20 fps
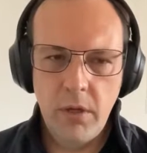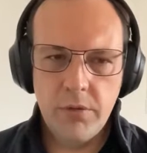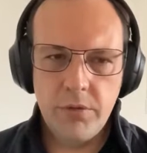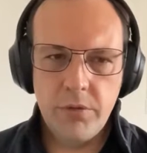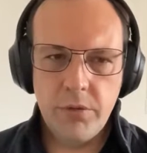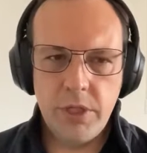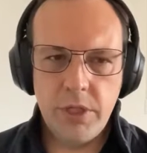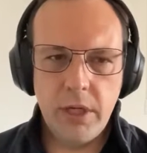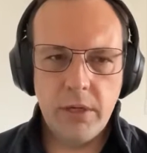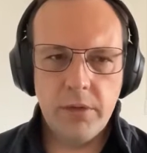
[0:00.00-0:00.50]

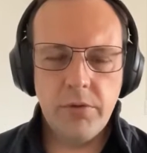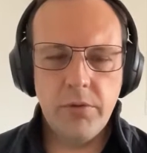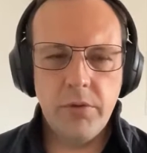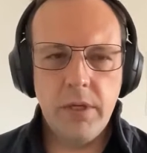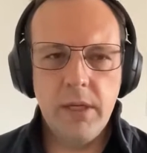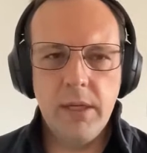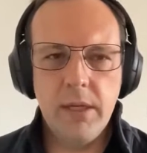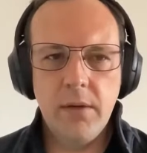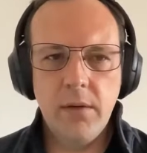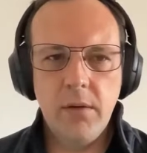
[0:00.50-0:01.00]

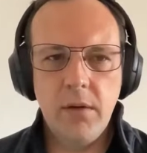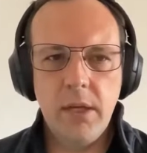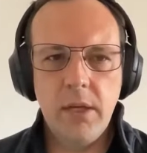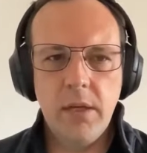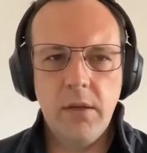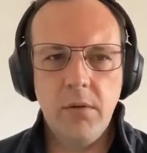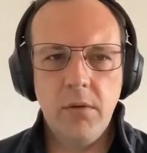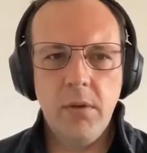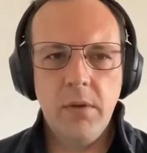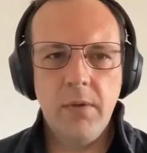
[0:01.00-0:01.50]
trajectory
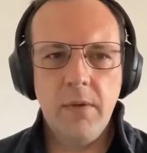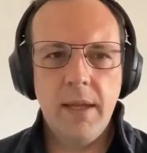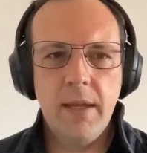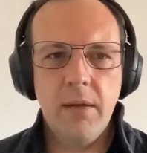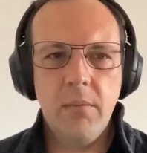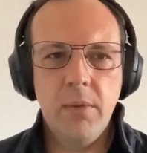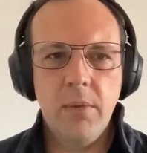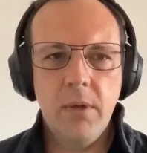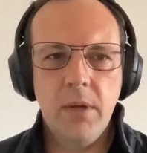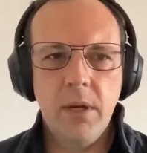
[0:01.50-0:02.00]
and all of
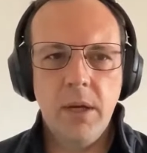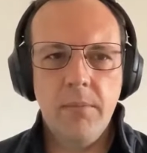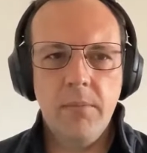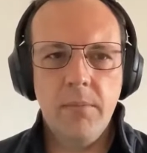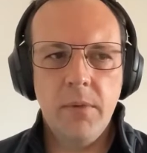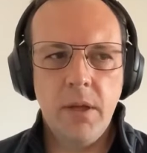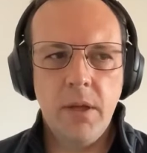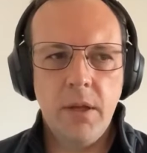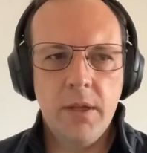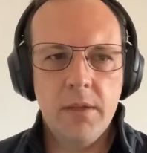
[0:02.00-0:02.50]
that, but
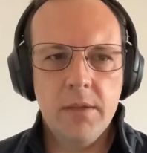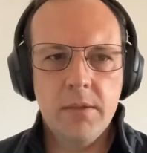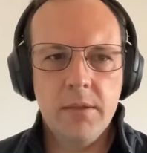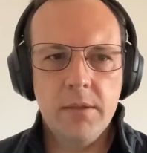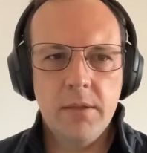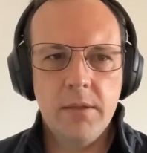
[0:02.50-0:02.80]
I'm not